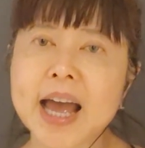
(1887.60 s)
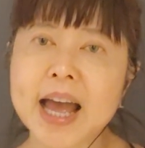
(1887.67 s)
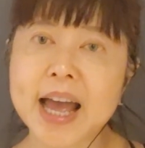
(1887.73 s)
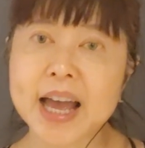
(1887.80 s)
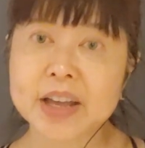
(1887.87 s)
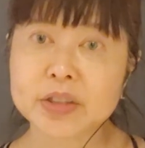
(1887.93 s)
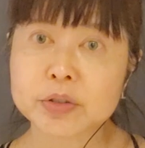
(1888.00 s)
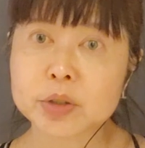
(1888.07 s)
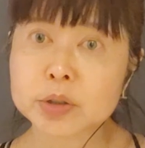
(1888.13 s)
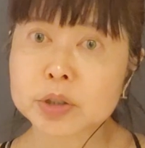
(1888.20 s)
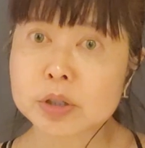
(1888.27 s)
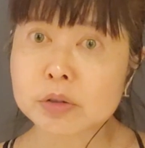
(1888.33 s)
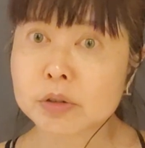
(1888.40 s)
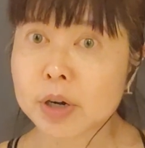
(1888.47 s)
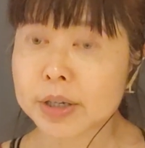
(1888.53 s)

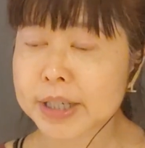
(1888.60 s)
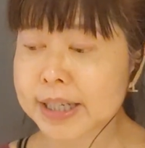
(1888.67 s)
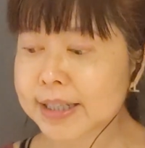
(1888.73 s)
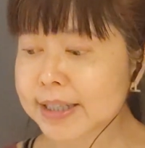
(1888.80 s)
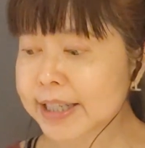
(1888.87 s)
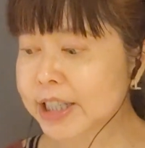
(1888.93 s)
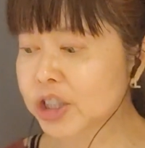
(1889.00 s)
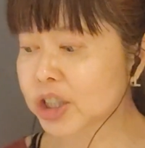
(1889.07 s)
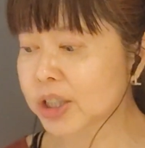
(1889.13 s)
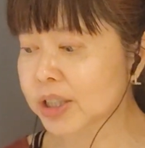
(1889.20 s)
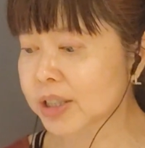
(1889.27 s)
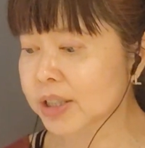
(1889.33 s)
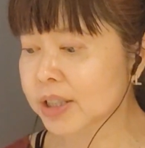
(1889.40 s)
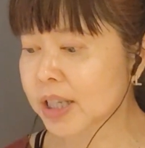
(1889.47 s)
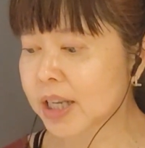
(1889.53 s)
atherosclerotic
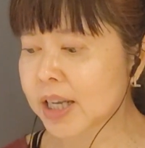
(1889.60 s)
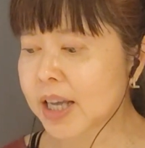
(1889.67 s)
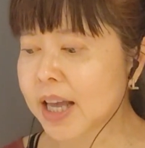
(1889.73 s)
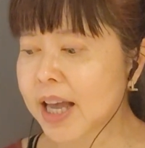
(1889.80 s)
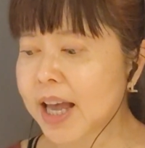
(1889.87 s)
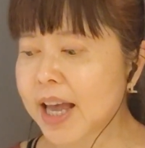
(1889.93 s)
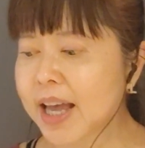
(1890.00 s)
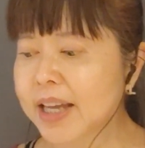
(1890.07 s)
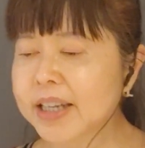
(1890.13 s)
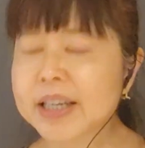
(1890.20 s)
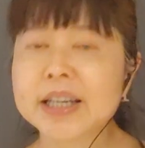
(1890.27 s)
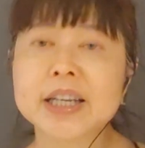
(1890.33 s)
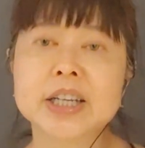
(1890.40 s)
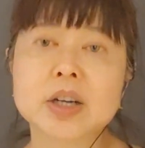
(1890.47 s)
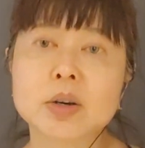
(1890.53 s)
lesions, and
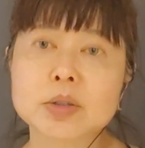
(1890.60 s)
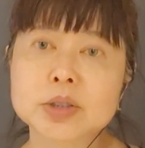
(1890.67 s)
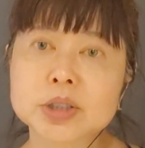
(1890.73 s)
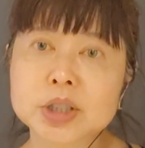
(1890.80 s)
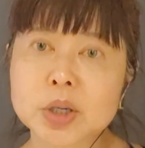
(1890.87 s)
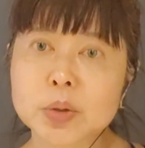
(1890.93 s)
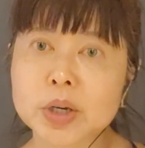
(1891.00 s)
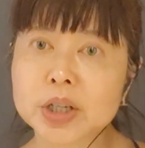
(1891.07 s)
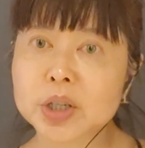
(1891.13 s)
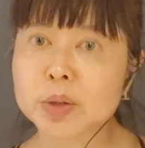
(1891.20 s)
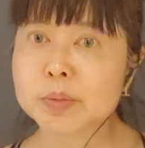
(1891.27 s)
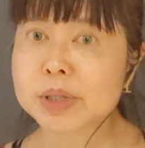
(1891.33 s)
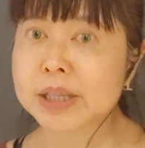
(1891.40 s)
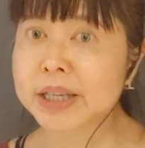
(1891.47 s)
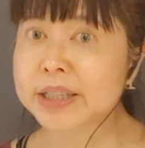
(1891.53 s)
it also
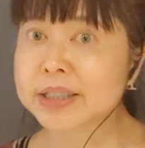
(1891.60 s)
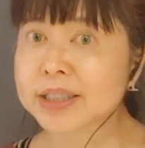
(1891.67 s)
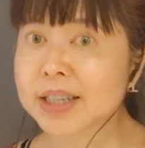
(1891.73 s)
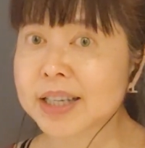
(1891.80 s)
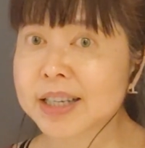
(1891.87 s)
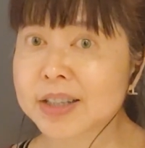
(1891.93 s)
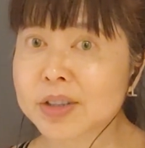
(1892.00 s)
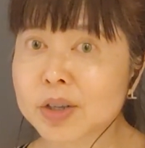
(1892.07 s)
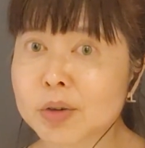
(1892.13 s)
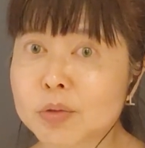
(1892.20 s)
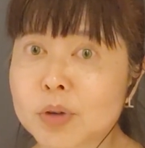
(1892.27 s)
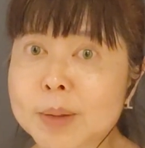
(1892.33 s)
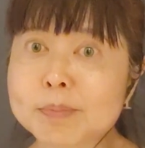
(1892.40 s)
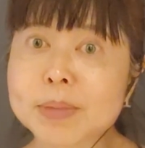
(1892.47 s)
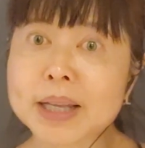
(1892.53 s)
accumulates in the
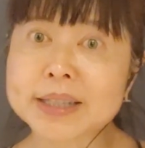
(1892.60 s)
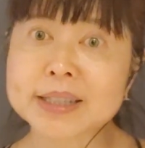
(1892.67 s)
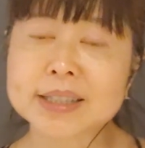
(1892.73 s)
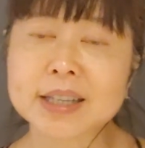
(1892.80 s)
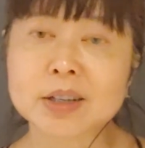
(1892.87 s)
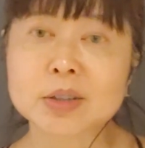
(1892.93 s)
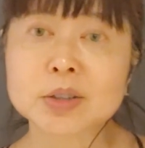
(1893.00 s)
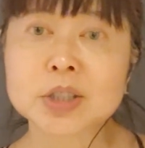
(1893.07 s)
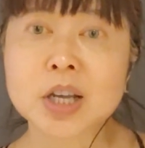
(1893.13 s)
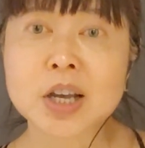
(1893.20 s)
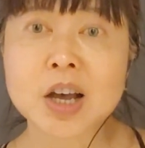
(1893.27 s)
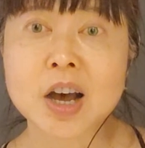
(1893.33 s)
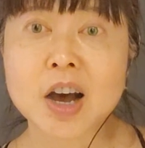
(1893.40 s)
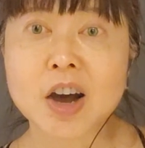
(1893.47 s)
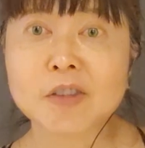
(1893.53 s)
red blood cells
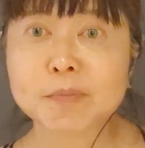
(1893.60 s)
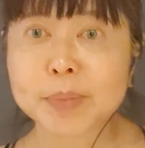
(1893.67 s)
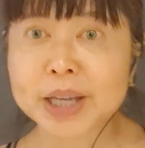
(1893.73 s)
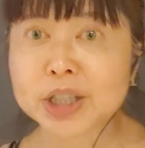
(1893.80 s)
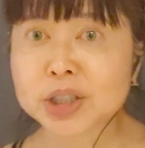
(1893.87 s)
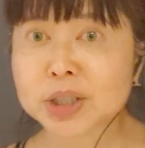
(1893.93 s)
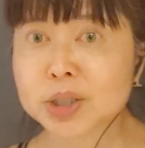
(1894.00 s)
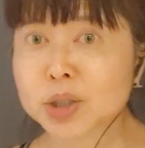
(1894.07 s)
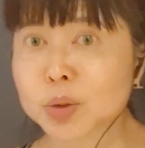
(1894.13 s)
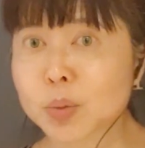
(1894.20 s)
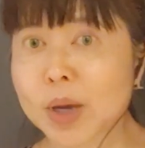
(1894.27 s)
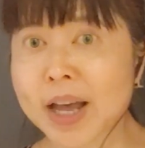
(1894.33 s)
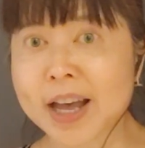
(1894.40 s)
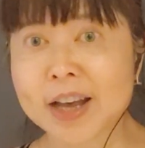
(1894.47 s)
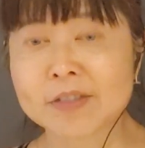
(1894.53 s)
of patients who
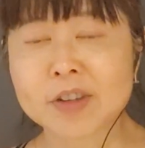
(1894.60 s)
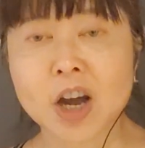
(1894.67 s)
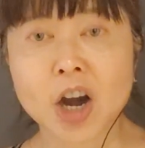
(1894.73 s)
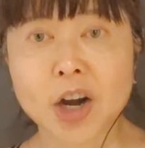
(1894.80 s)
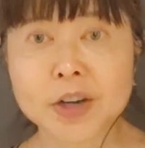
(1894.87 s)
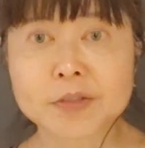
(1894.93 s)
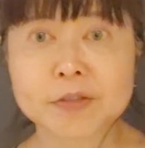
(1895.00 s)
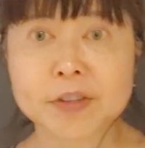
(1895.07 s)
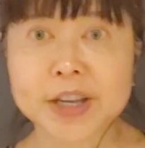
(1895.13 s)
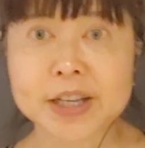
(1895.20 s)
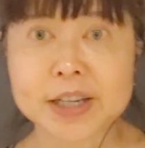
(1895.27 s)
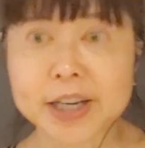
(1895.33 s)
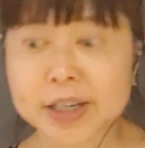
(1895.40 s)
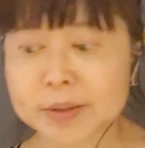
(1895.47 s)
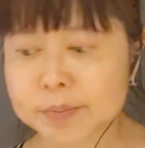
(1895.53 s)
have heart
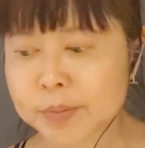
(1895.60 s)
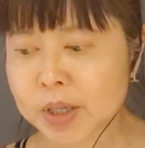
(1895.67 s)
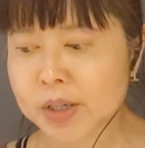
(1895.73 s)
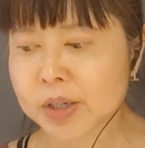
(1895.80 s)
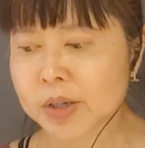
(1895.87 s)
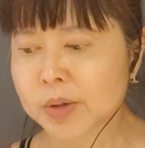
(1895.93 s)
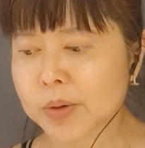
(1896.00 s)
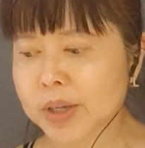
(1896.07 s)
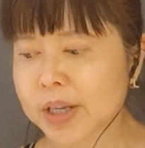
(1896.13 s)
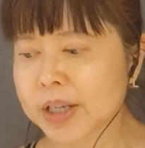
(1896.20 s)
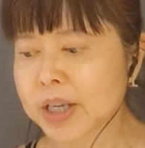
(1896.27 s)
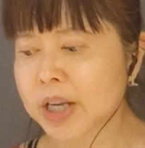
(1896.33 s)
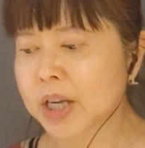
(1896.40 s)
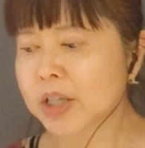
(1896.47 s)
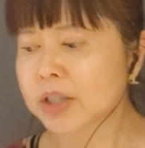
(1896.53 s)
failure. Okay,
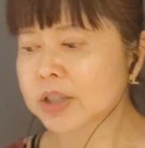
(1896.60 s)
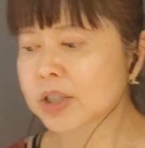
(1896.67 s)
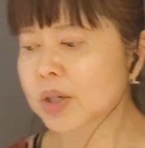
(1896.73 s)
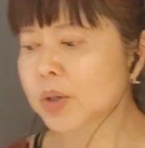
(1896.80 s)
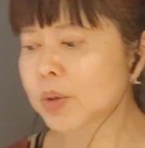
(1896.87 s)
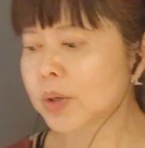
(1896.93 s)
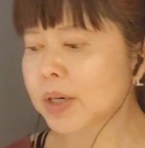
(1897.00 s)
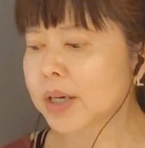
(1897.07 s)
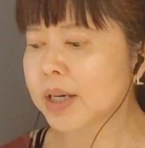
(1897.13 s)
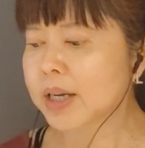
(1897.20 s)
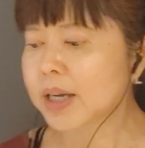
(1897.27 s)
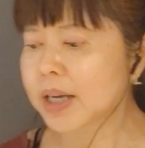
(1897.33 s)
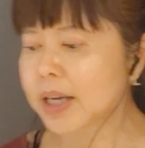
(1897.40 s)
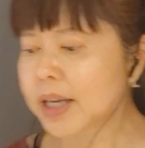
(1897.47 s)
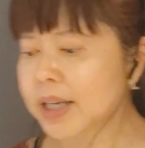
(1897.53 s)
so
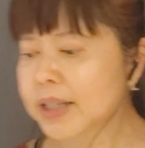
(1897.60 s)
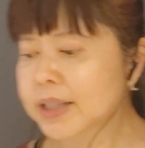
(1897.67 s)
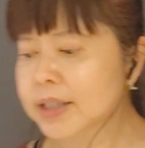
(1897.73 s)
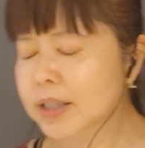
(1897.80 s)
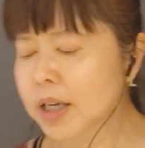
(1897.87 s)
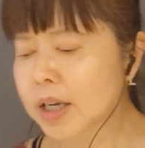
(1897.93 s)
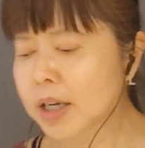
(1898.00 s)
it's